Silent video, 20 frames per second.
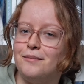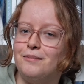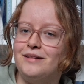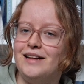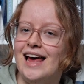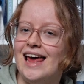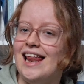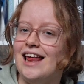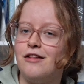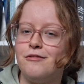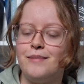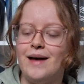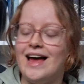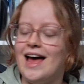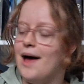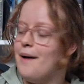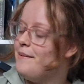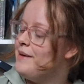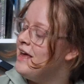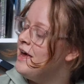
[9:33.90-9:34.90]
playlist by
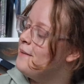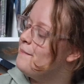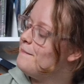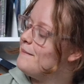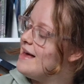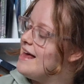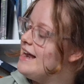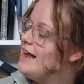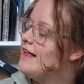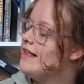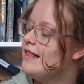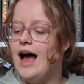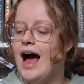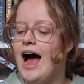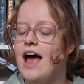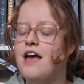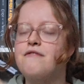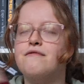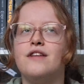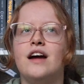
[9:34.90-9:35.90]
Abby Jimenez.
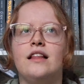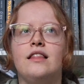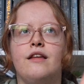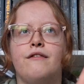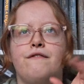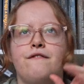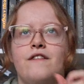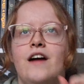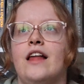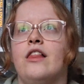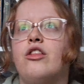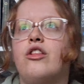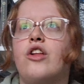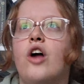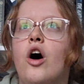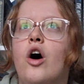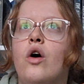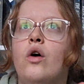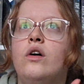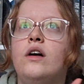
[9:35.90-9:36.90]
I've read The Friend
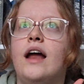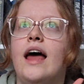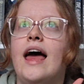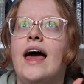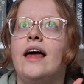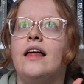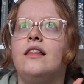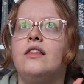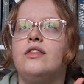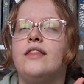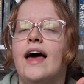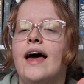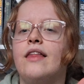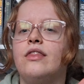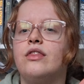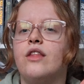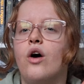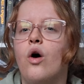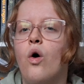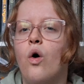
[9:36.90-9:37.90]
Zone and then
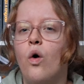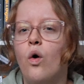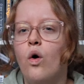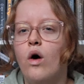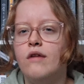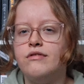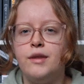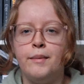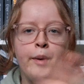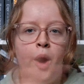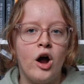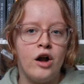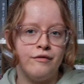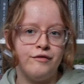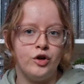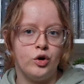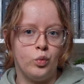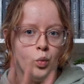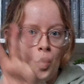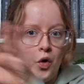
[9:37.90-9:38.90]
the whole of the Part of
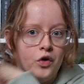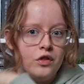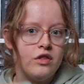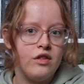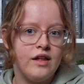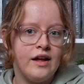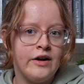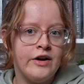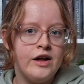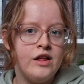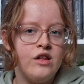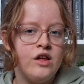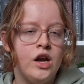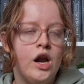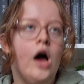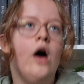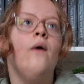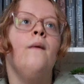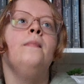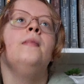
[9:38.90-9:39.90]
Your World series, you
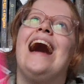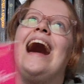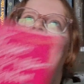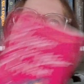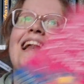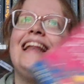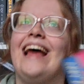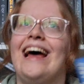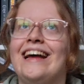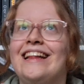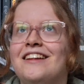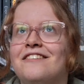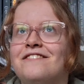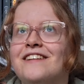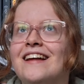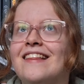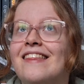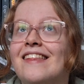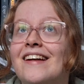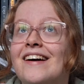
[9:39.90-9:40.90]
know? I like The
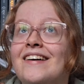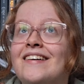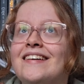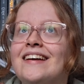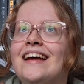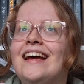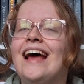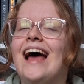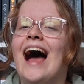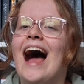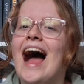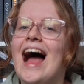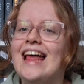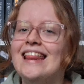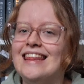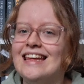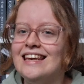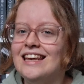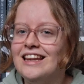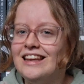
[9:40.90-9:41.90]
Friend Zone. I
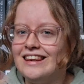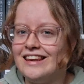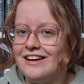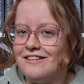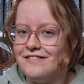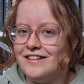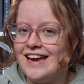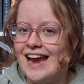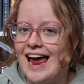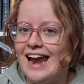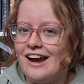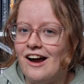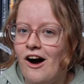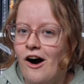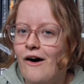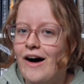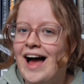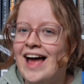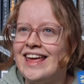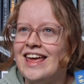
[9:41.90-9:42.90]
didn't love it at
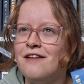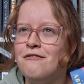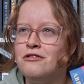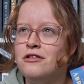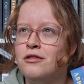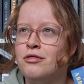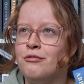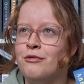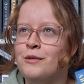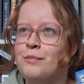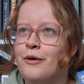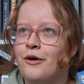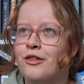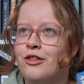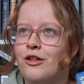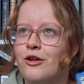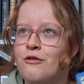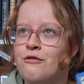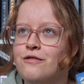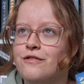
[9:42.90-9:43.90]
all. I gave it a
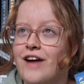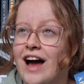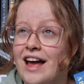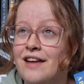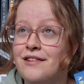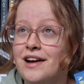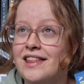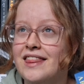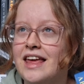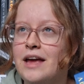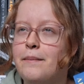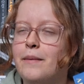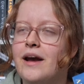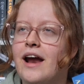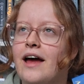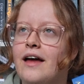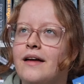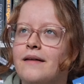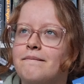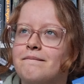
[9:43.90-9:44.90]
3.25, I think,
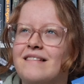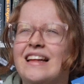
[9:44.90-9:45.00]
but